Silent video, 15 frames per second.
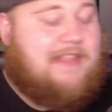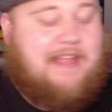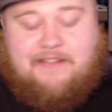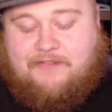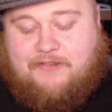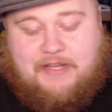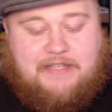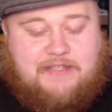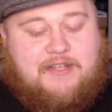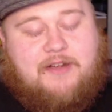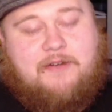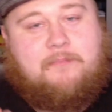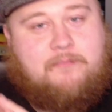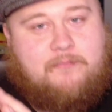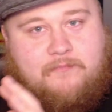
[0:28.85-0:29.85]
Like, okay,
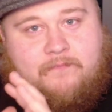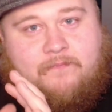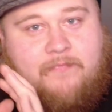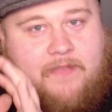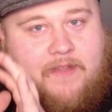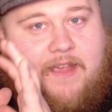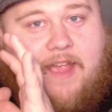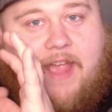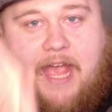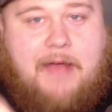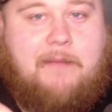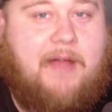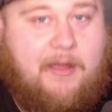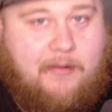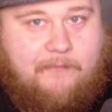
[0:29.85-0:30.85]
so at
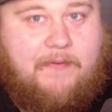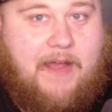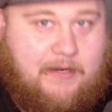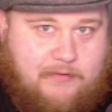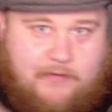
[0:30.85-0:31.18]
my factory,